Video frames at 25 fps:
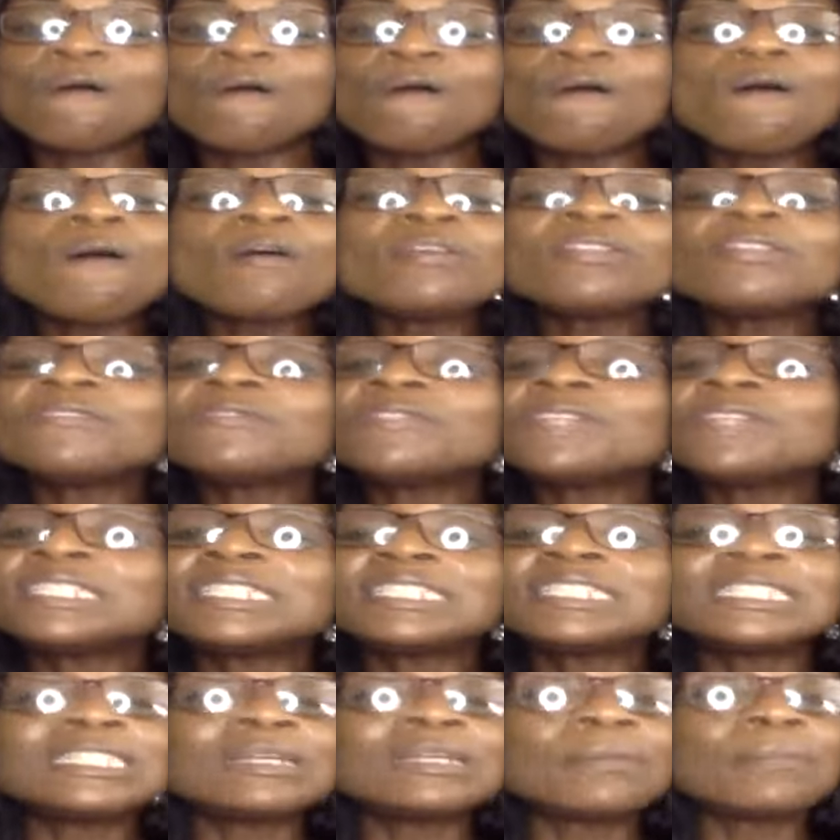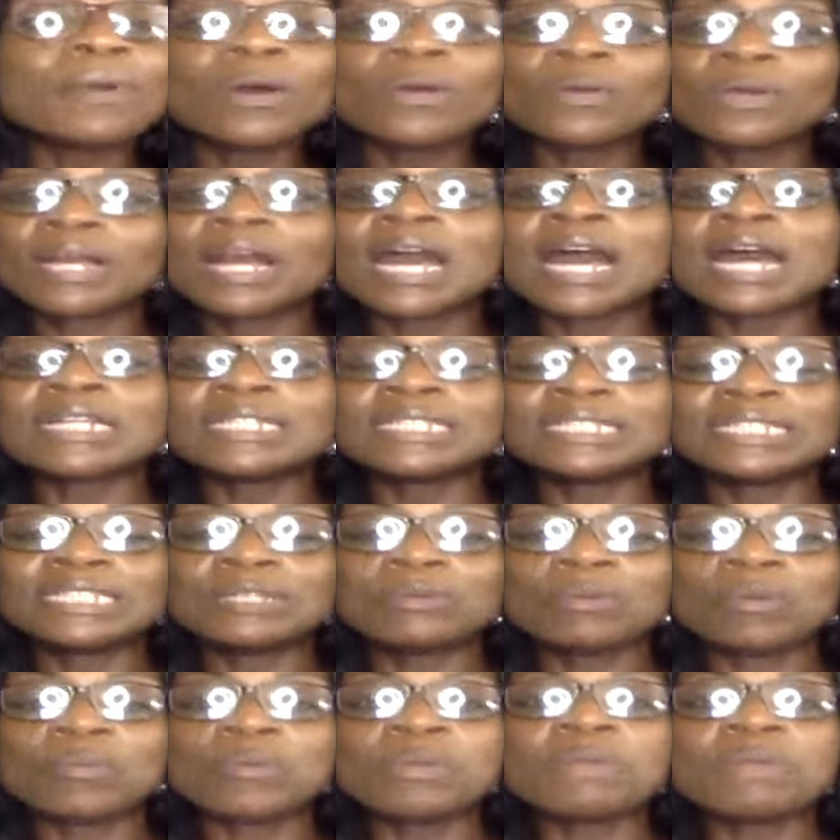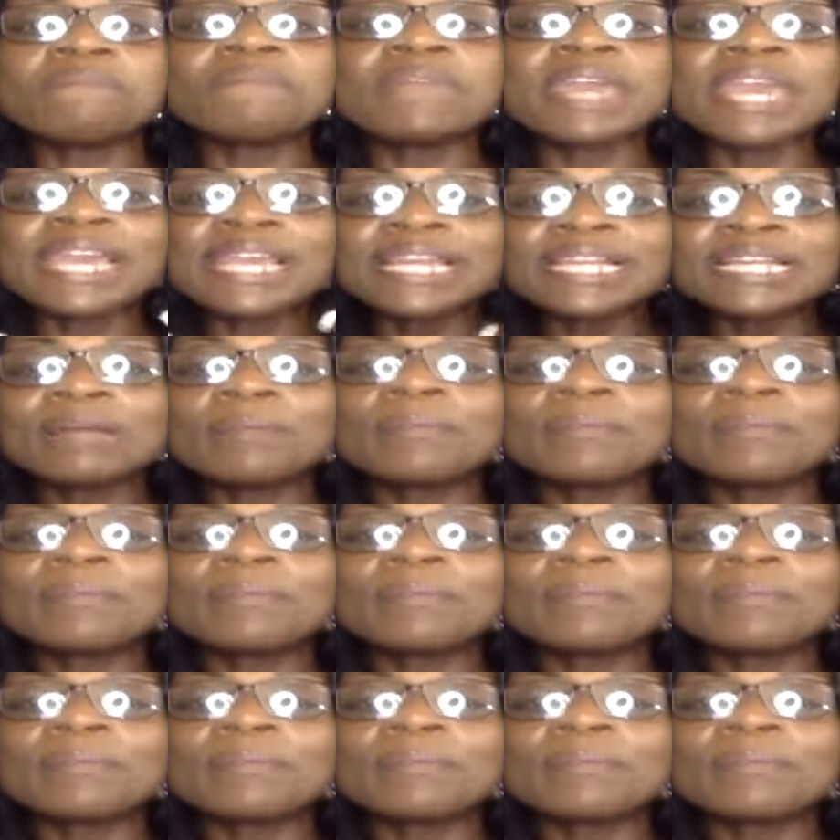All of this is about God. You see, when we make it